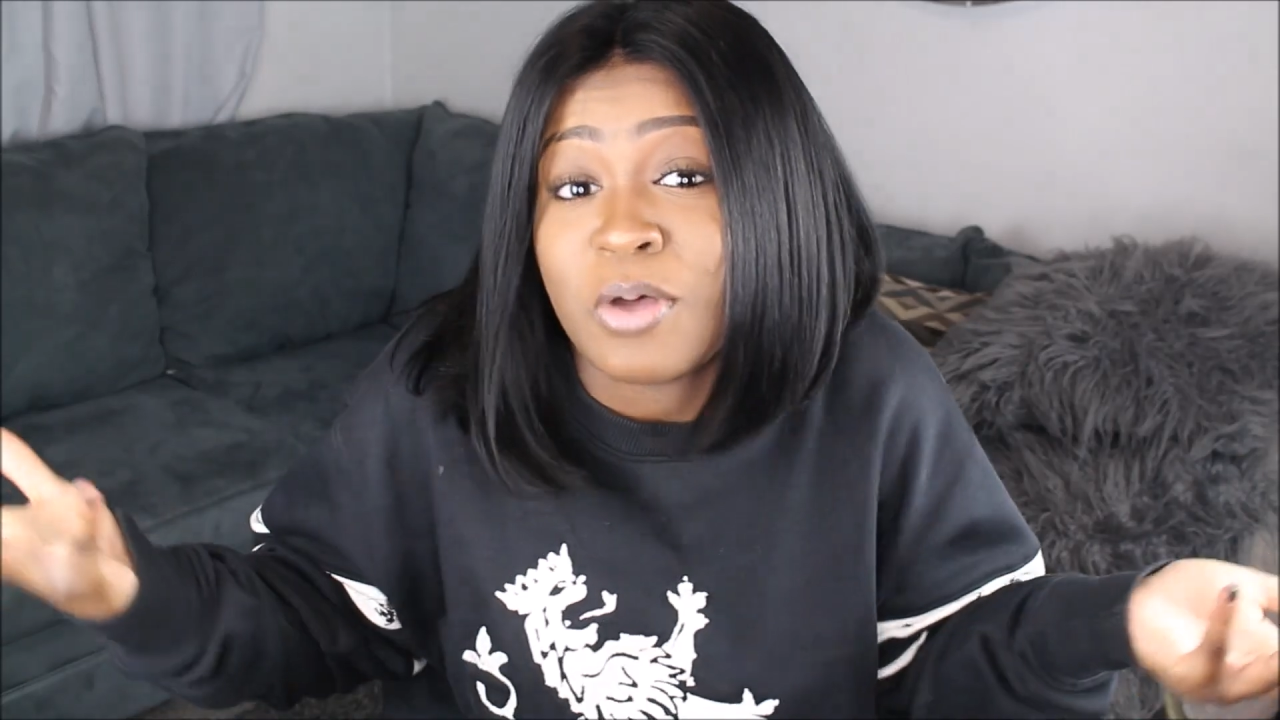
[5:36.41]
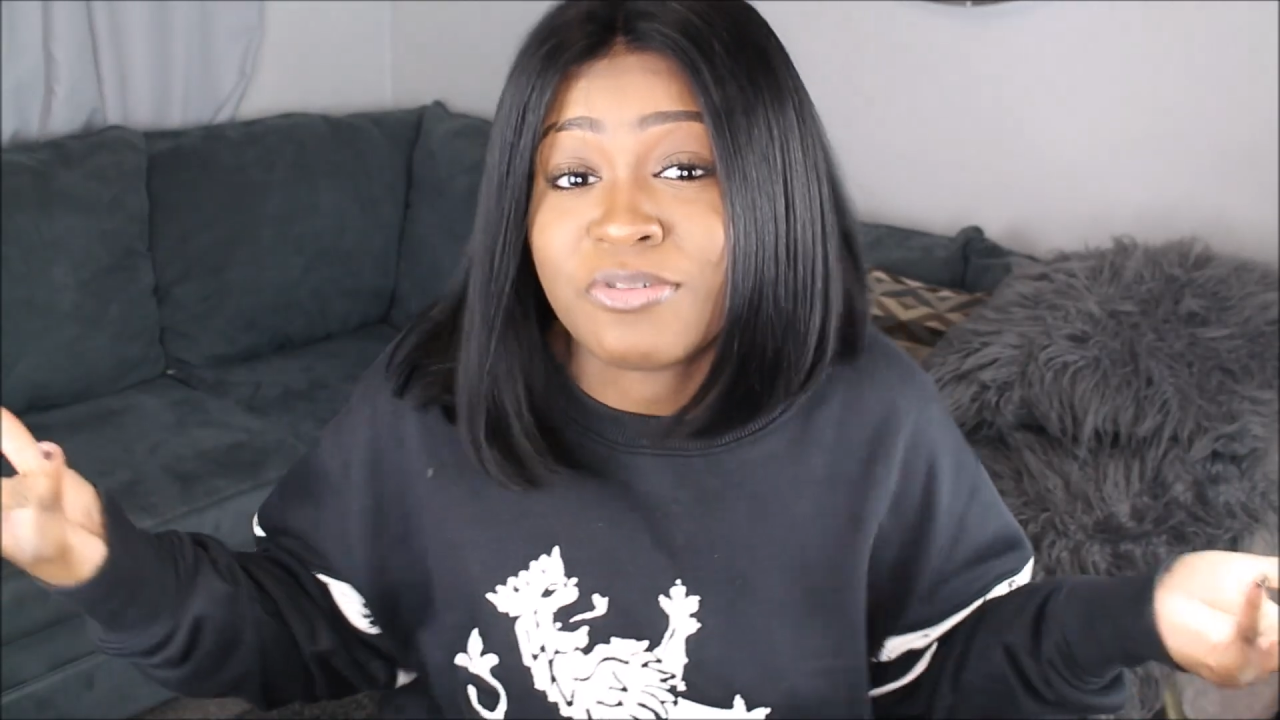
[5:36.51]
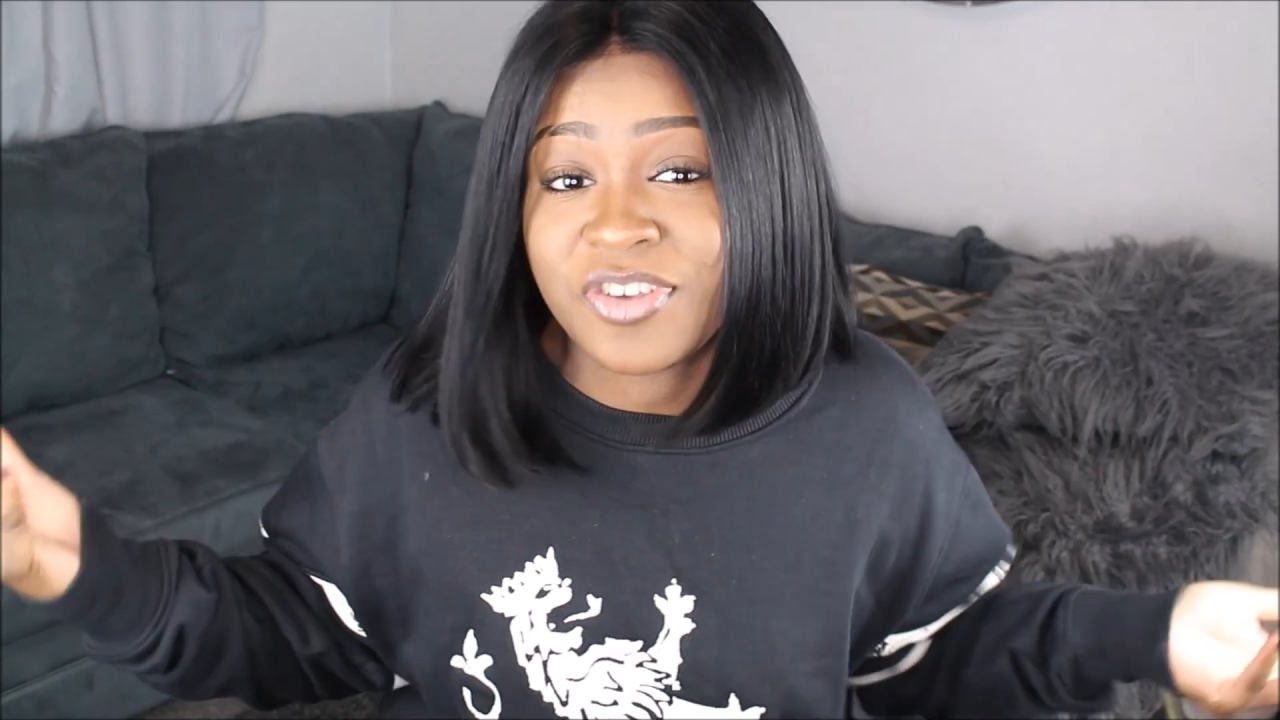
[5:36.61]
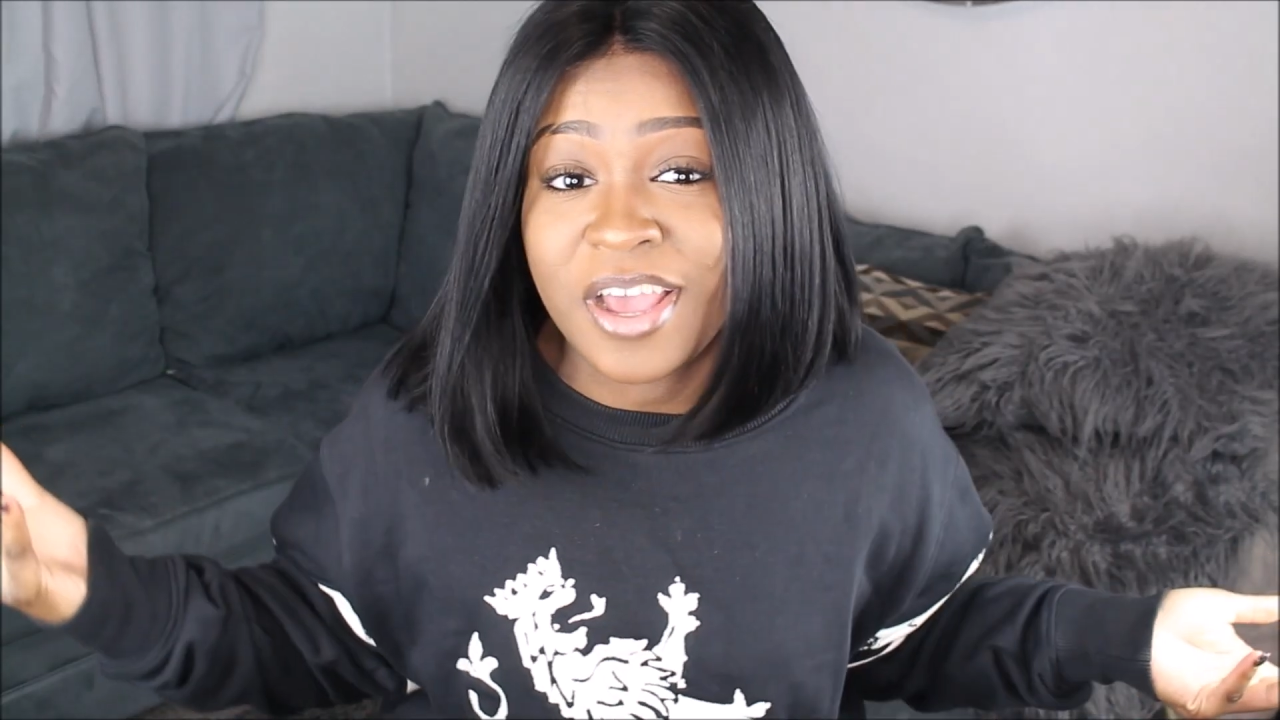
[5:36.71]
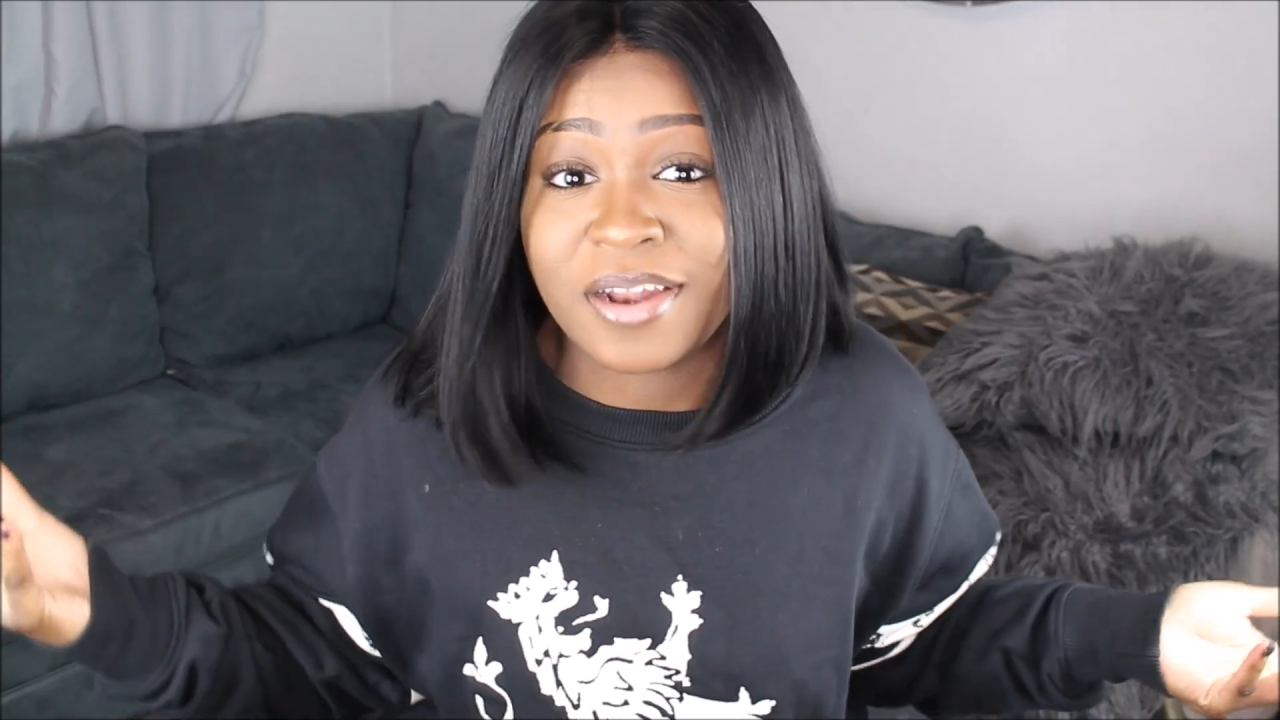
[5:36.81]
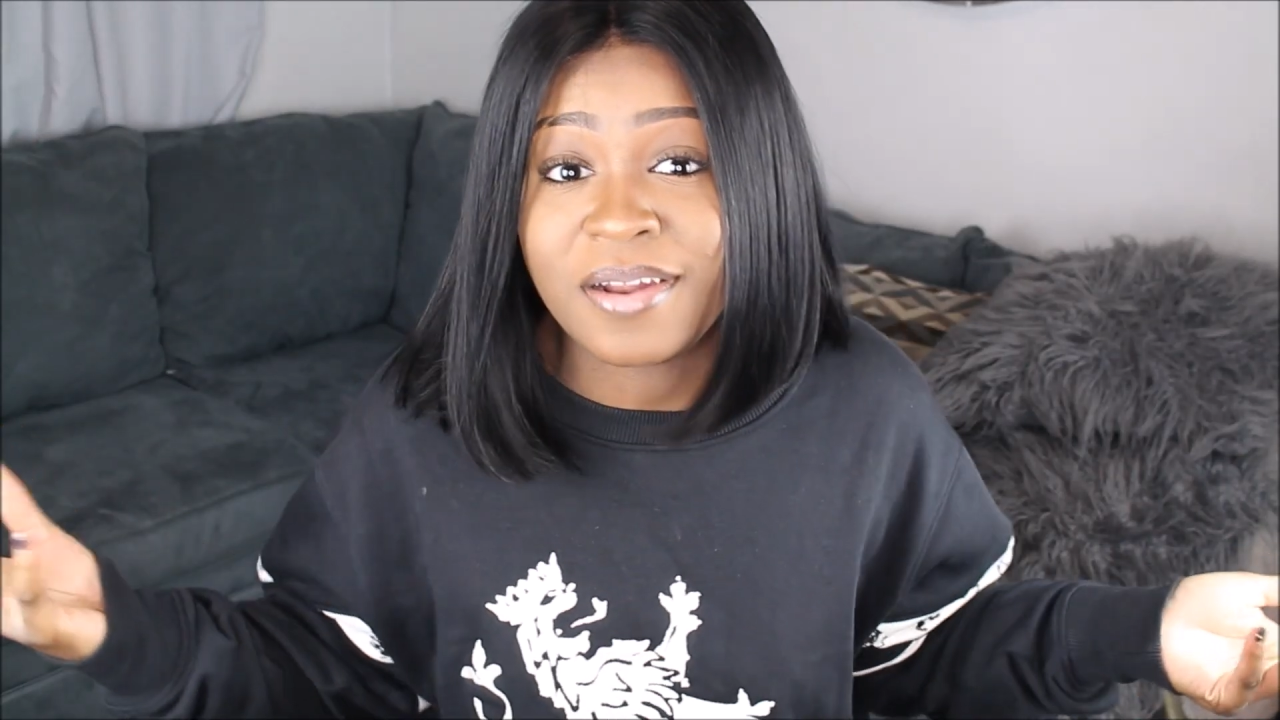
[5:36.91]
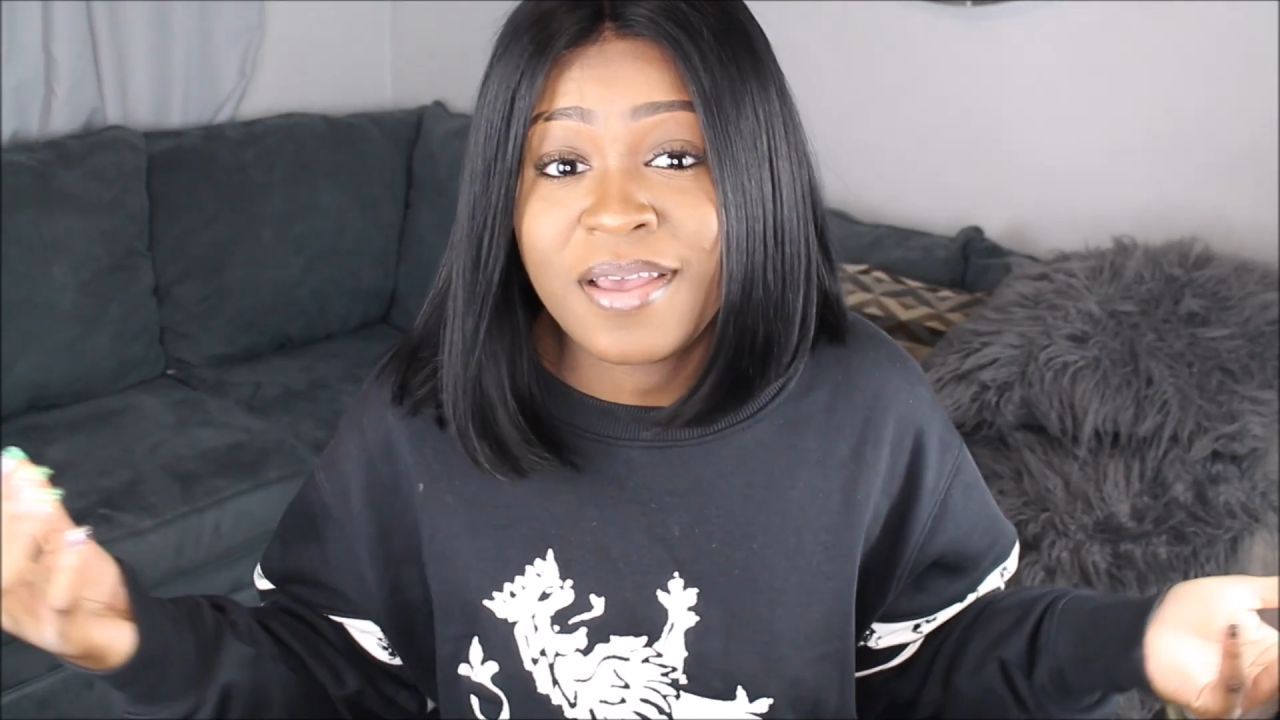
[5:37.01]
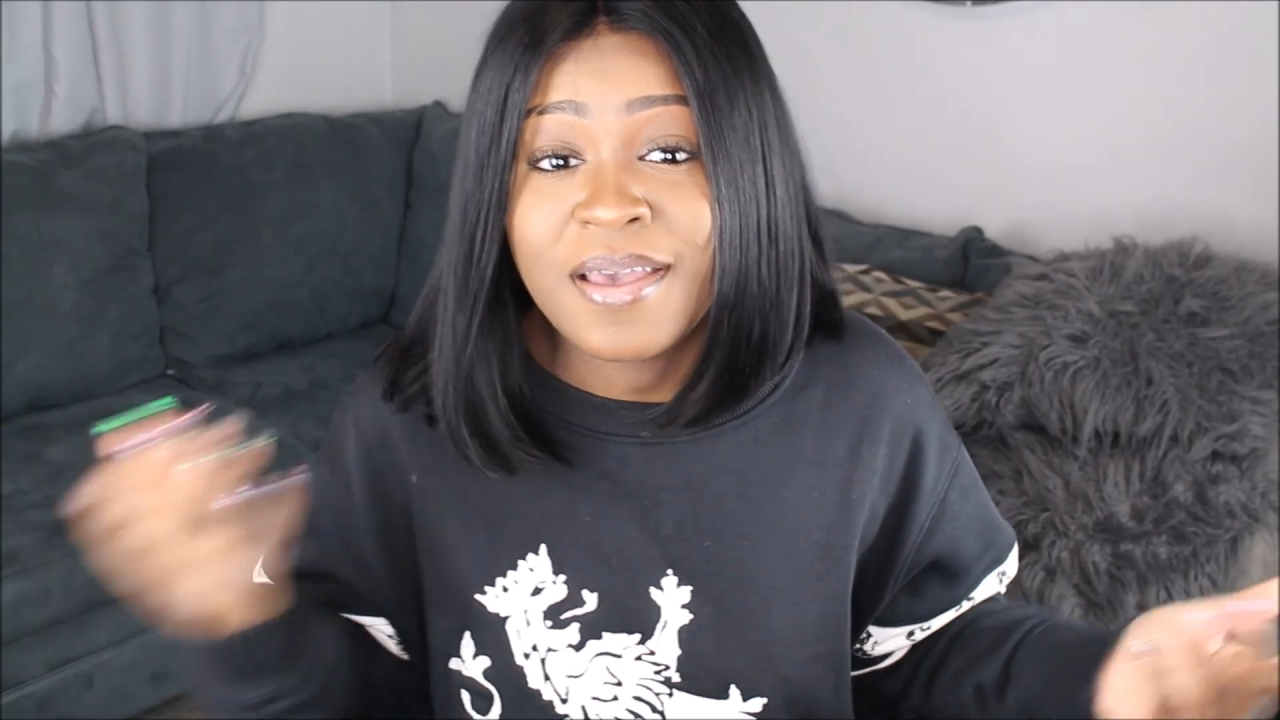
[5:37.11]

don't shed.